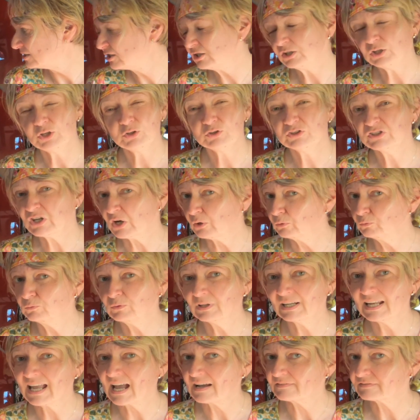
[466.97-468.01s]
you don't
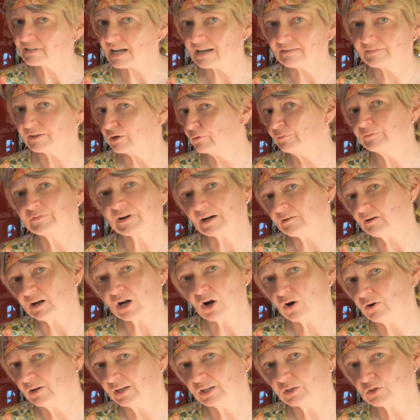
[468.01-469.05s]
really have to have it on very
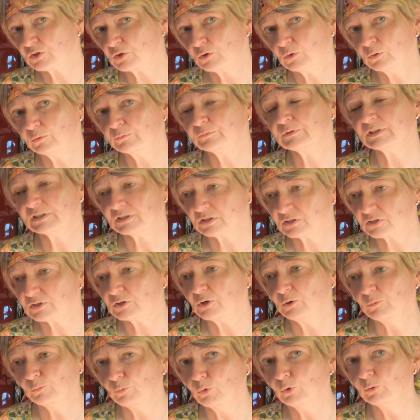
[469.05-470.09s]
high at all for it to
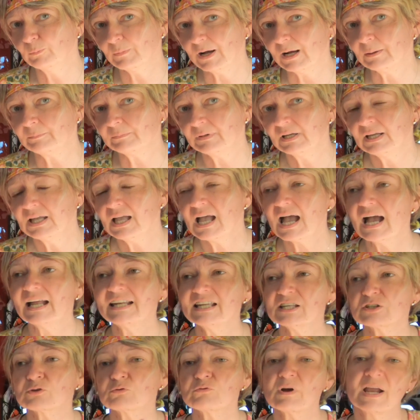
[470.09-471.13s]
soon warm up. And
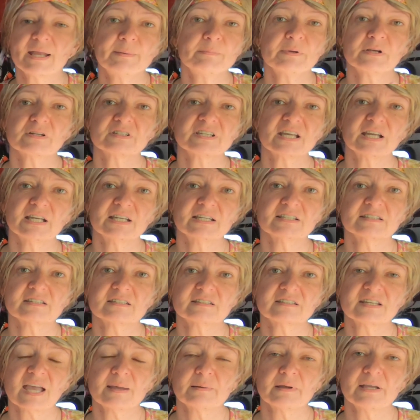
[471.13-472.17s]
it's great because it's
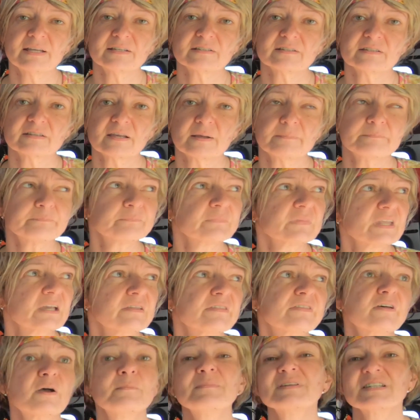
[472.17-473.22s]

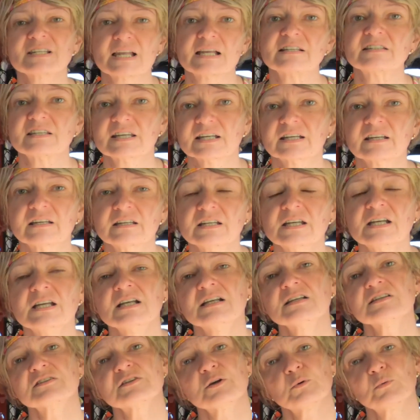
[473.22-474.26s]
thermostatic.
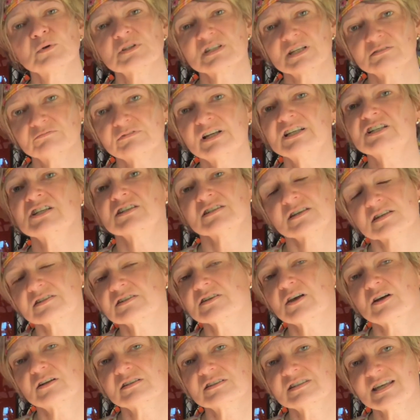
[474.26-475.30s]
So once it reaches a
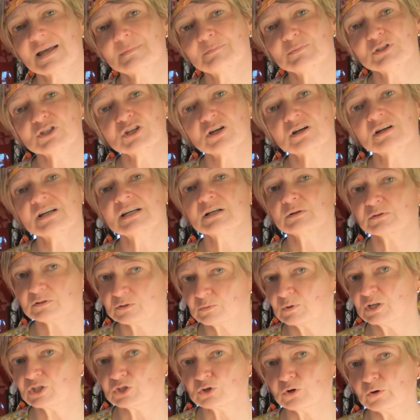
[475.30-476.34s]
certain temperature, it'll
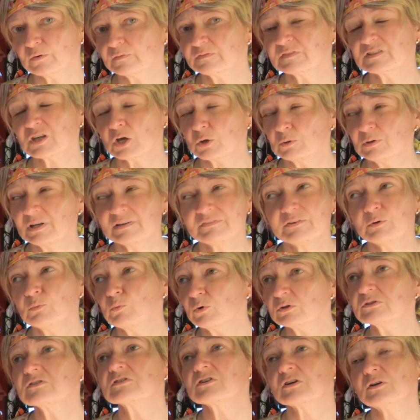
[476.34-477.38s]
switch off. So if you
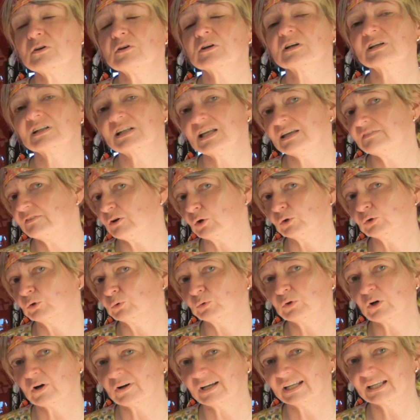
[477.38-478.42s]
want to, you can leave it on all
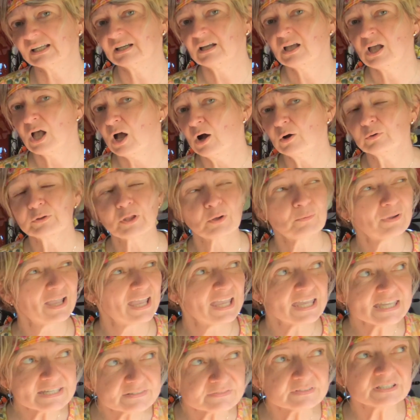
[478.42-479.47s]
night. Although
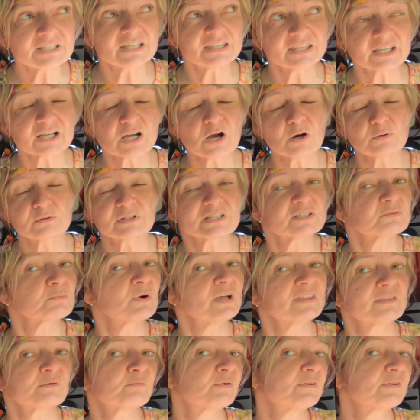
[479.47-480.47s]
even in the coldest weather, we've